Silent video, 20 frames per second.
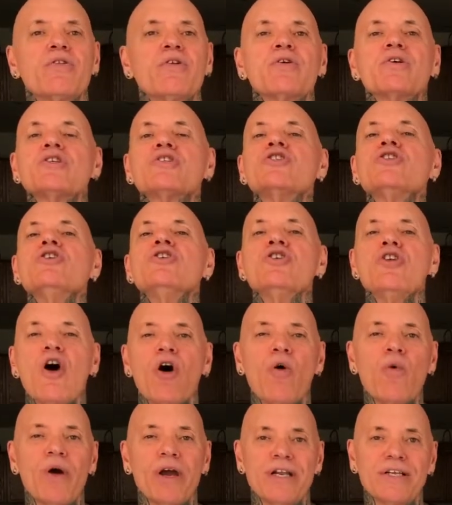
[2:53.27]
there is
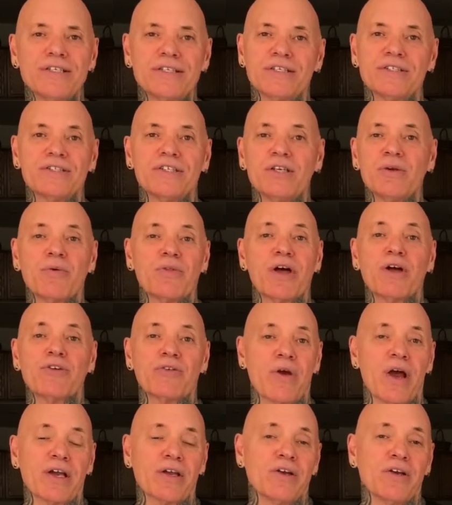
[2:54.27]
no way to succeed without
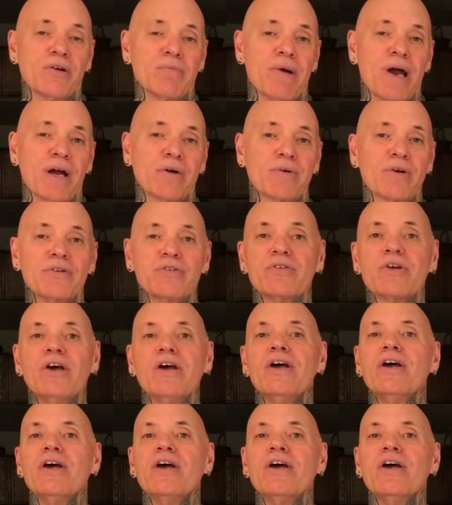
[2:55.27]
tracking your macros.